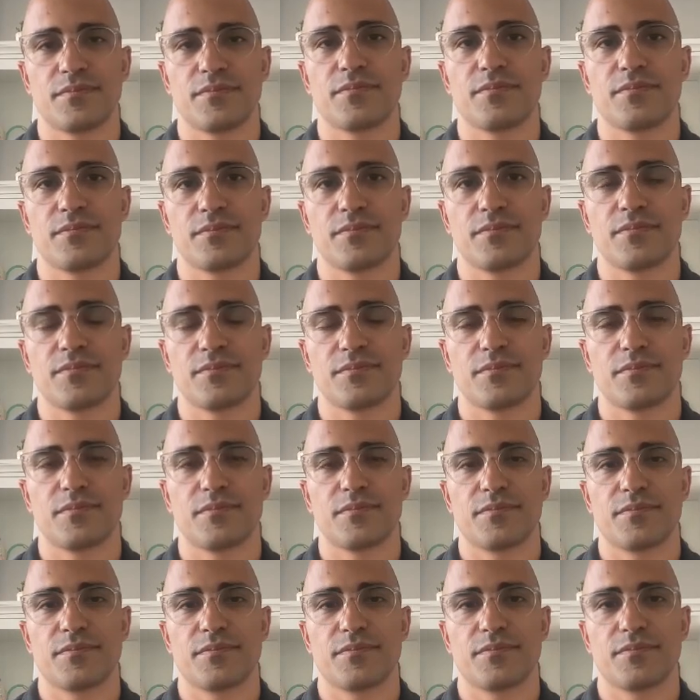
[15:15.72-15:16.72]

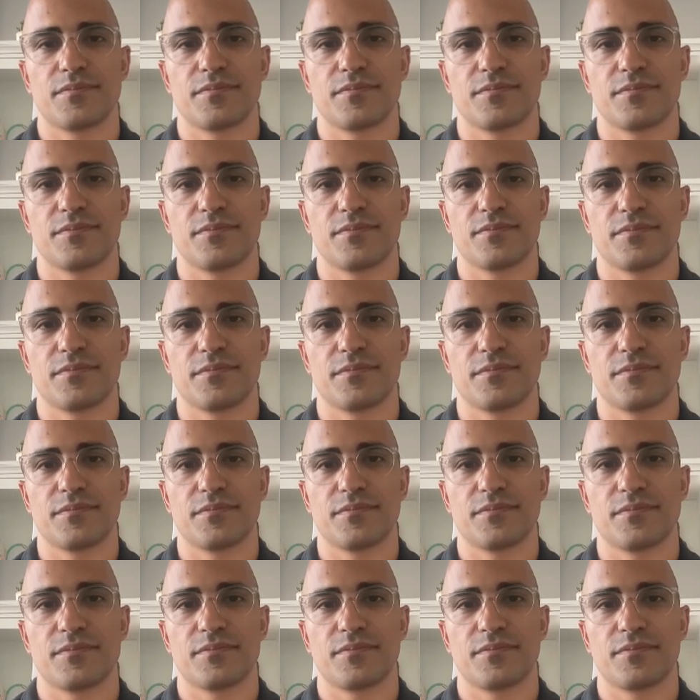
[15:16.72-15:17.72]

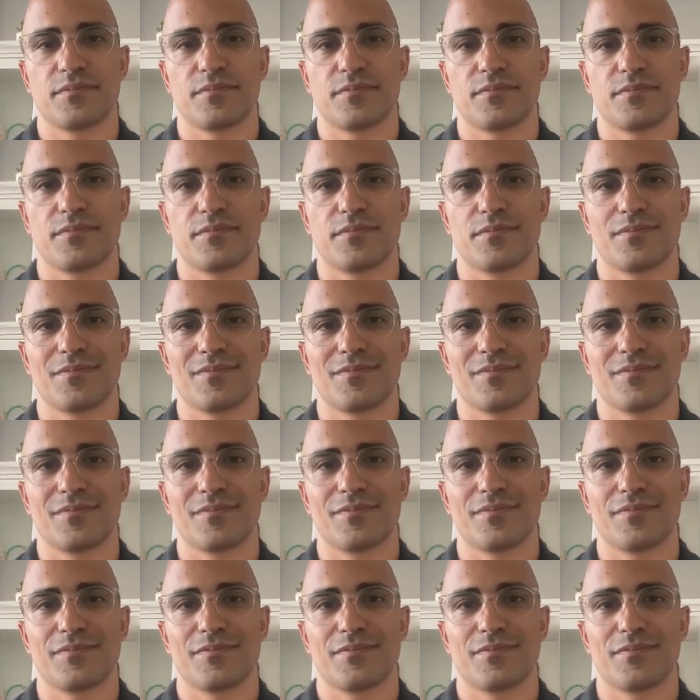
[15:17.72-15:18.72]

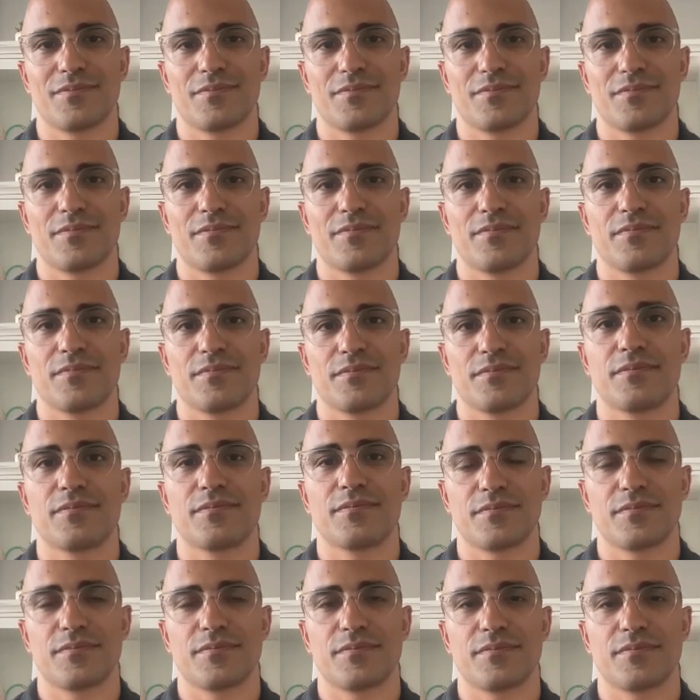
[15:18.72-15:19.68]
The person shown says nothing.